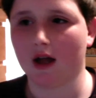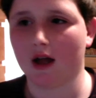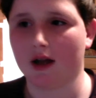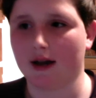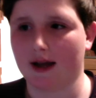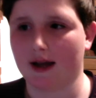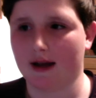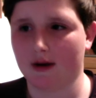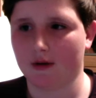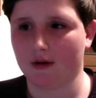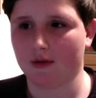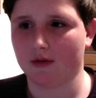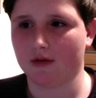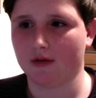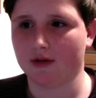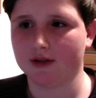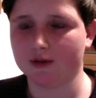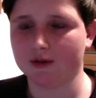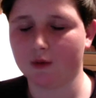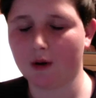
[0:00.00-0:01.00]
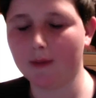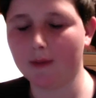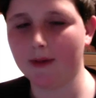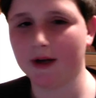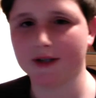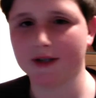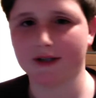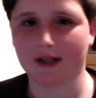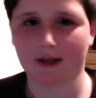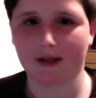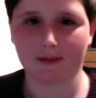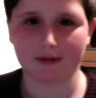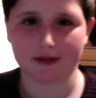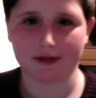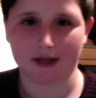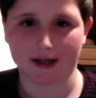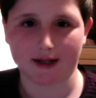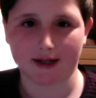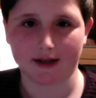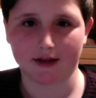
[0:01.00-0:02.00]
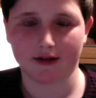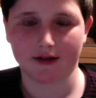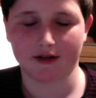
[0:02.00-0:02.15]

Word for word: Now, there is one person in particular